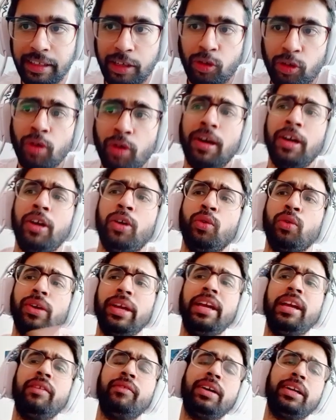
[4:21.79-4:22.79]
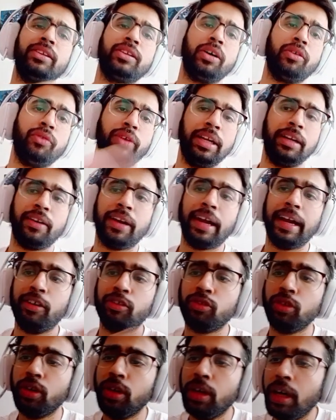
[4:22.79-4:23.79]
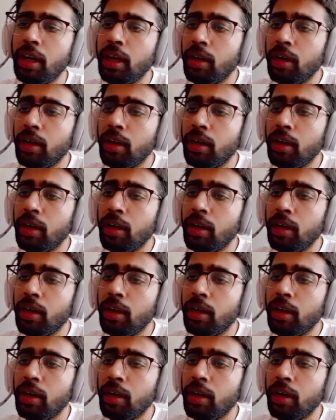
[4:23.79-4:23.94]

we don't want to reinvent the wheel right so